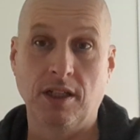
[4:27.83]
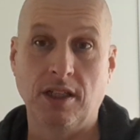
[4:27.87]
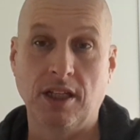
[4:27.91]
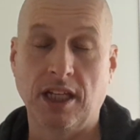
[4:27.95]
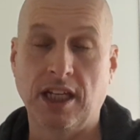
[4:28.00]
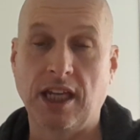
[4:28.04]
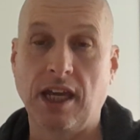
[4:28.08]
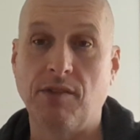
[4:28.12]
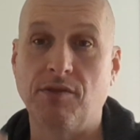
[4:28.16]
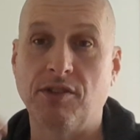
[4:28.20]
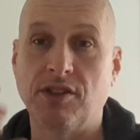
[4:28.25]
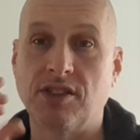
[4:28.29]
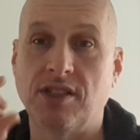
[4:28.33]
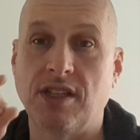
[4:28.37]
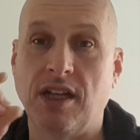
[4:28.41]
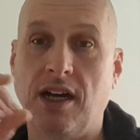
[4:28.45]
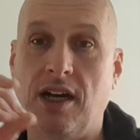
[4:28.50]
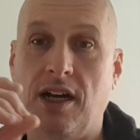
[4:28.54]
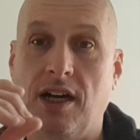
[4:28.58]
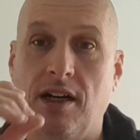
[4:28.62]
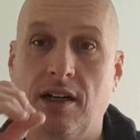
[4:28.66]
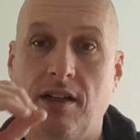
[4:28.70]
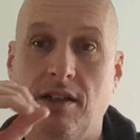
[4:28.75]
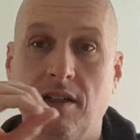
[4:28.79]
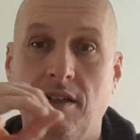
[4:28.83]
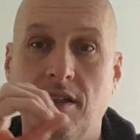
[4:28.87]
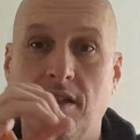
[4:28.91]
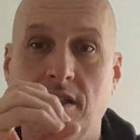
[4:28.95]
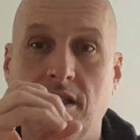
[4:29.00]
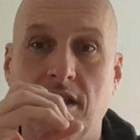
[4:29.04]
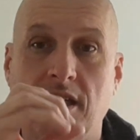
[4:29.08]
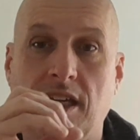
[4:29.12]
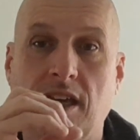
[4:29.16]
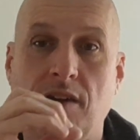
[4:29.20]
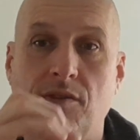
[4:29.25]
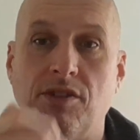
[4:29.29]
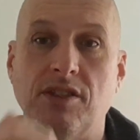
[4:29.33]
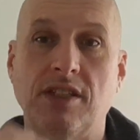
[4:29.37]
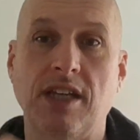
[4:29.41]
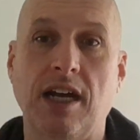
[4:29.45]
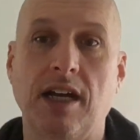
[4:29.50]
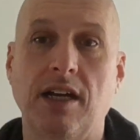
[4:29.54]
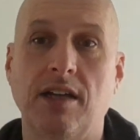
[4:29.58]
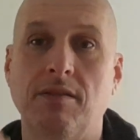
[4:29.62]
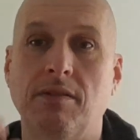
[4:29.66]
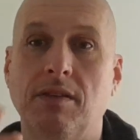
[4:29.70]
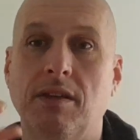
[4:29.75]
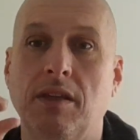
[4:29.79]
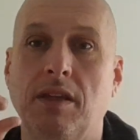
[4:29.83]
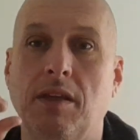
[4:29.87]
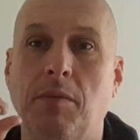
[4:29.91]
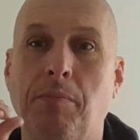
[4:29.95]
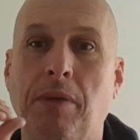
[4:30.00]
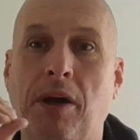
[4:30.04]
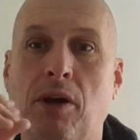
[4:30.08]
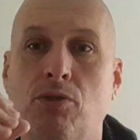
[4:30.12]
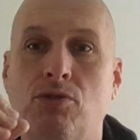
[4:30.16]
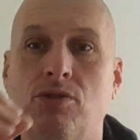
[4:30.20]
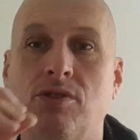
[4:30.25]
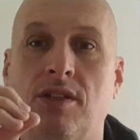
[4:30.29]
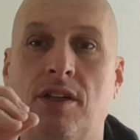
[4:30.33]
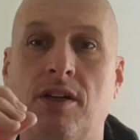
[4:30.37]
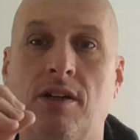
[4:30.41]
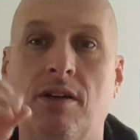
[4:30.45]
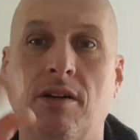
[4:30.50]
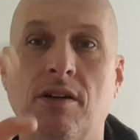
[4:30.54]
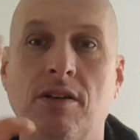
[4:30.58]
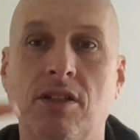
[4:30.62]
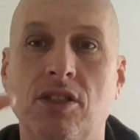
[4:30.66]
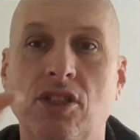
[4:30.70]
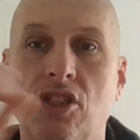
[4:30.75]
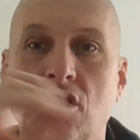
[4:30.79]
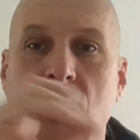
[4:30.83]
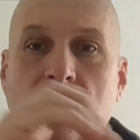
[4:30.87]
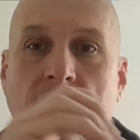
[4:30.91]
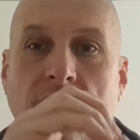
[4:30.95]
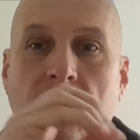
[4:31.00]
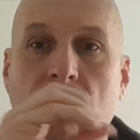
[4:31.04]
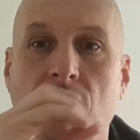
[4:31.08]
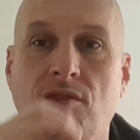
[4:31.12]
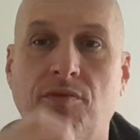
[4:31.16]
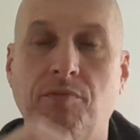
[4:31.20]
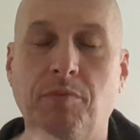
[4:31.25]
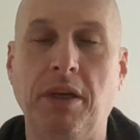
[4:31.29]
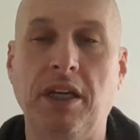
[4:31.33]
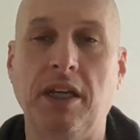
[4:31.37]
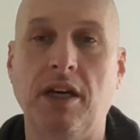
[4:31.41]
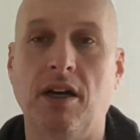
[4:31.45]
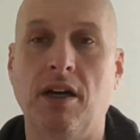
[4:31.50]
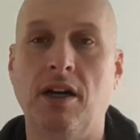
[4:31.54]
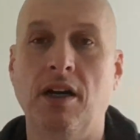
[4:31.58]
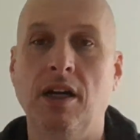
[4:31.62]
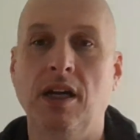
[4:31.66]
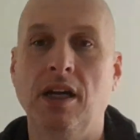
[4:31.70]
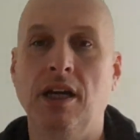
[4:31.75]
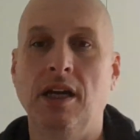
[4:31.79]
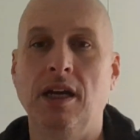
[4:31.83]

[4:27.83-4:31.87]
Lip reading: They give us that. They give us that, the Pilsner style of beer.